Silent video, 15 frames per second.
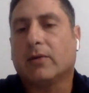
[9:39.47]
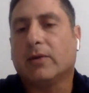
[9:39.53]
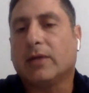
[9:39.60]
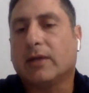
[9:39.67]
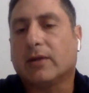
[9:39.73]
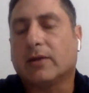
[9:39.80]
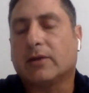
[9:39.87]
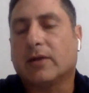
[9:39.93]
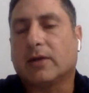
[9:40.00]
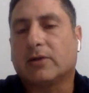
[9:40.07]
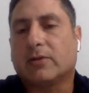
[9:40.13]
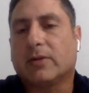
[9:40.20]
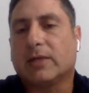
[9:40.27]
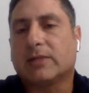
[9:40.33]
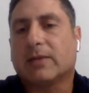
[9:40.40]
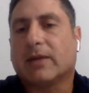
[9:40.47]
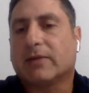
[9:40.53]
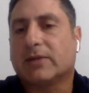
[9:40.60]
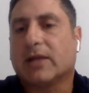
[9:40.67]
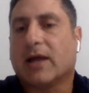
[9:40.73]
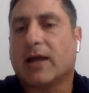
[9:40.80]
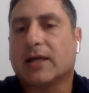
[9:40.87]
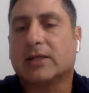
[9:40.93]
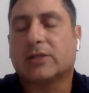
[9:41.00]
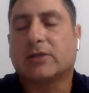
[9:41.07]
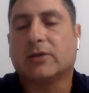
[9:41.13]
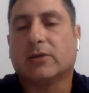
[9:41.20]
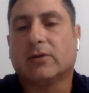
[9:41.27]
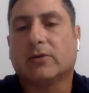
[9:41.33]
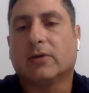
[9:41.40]
we did a tremendous amount of science
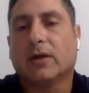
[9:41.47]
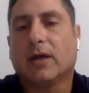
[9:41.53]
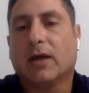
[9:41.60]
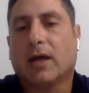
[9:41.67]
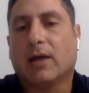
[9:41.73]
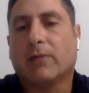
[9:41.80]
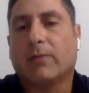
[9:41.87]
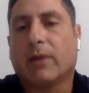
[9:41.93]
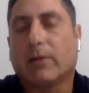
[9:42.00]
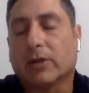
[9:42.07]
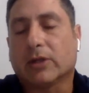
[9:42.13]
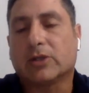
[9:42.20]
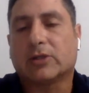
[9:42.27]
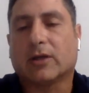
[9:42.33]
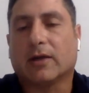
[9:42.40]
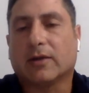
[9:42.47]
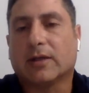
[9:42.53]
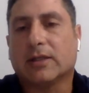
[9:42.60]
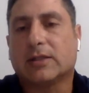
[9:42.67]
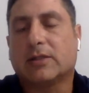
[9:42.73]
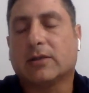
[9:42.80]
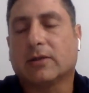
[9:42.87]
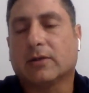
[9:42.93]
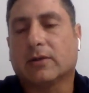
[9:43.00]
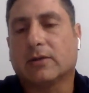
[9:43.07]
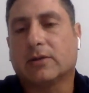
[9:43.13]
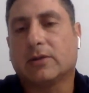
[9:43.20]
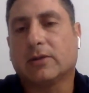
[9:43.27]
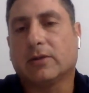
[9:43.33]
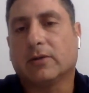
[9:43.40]
and published on this
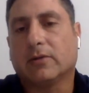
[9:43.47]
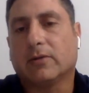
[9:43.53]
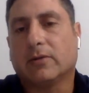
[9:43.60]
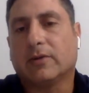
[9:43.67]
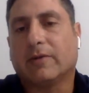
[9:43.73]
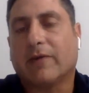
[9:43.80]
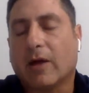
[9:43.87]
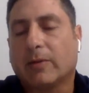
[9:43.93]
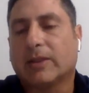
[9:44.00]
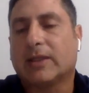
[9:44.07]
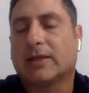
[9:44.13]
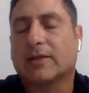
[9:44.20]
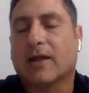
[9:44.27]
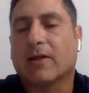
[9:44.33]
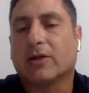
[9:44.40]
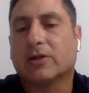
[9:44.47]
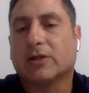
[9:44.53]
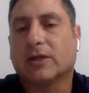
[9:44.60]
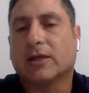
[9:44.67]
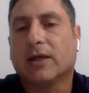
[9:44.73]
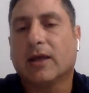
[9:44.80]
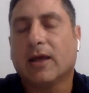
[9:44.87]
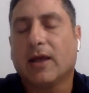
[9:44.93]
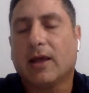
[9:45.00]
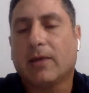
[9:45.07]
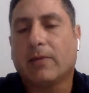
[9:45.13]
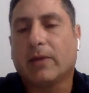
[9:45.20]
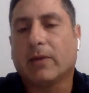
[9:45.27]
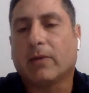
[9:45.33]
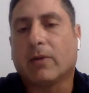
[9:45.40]
to develop the technology.
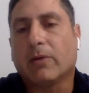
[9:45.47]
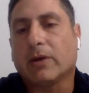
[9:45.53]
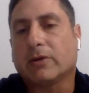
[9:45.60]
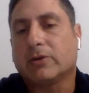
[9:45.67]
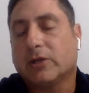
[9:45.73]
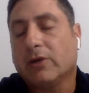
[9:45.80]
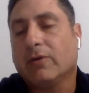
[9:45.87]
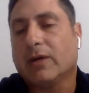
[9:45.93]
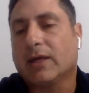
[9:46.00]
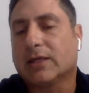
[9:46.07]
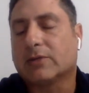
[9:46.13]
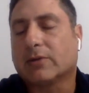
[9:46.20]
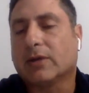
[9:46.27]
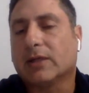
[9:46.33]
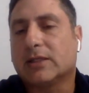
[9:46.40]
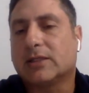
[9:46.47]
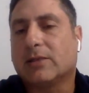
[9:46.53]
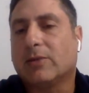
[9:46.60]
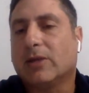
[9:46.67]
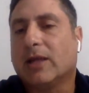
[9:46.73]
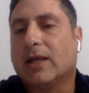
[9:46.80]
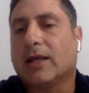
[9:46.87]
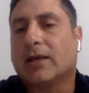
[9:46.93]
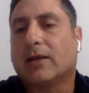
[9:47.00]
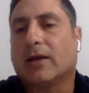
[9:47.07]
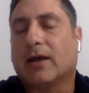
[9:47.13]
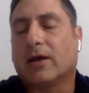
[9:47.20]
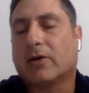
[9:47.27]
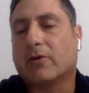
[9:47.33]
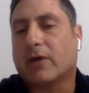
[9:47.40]
But what we are doing is really
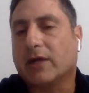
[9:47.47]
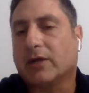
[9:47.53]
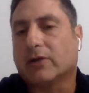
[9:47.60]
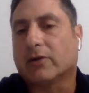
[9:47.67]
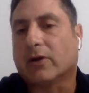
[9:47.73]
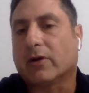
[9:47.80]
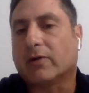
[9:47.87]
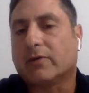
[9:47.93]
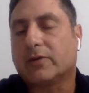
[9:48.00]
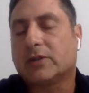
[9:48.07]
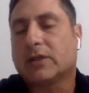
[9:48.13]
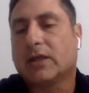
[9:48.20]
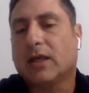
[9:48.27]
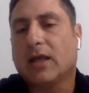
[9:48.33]
stimulating cranial nerves